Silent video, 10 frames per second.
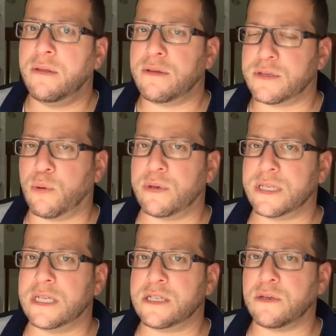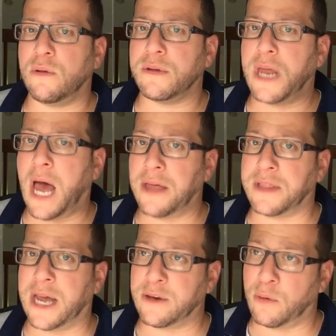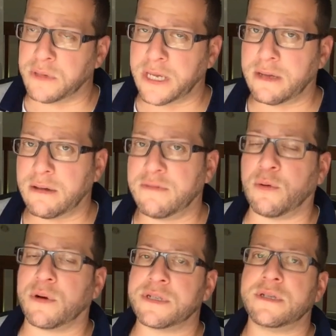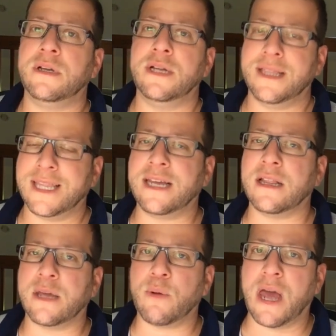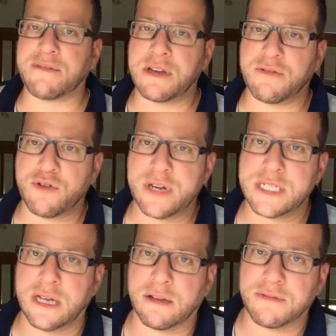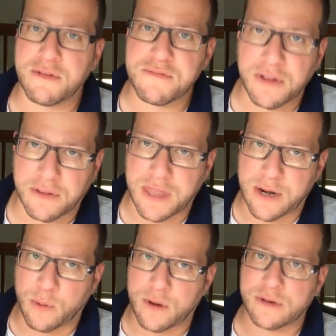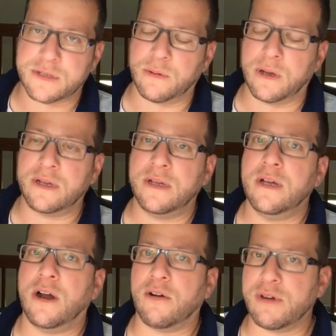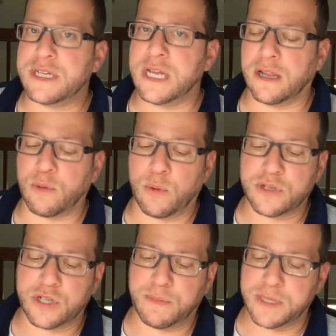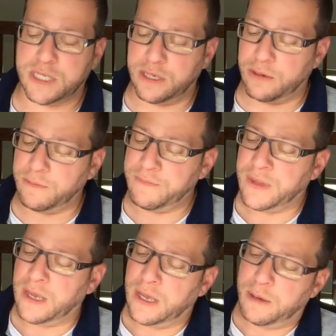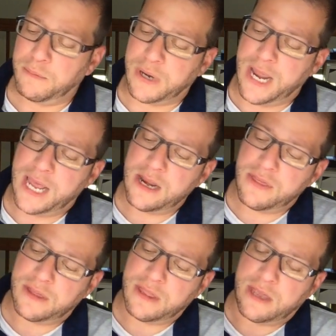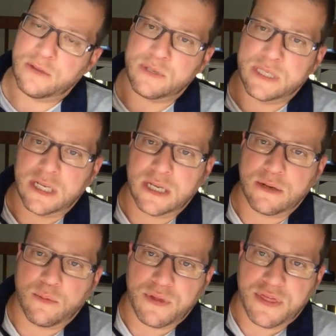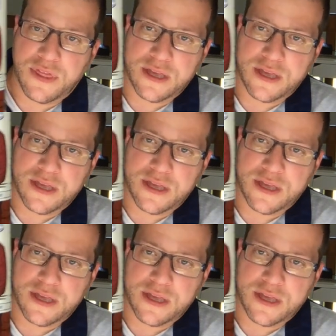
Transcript: Those are whiskeys sold online only. Of course, legally we have to have a retailer fulfill that order, so a retailer will ship it to you. But anything that you see with